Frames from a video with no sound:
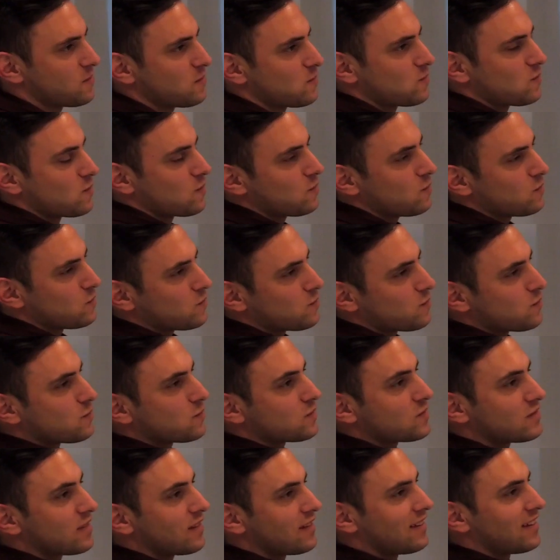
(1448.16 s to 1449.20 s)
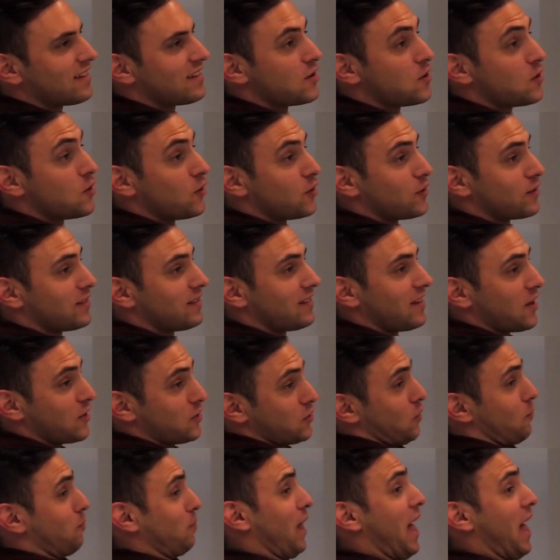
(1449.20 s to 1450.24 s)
Yeah, I don't really ever want to see that.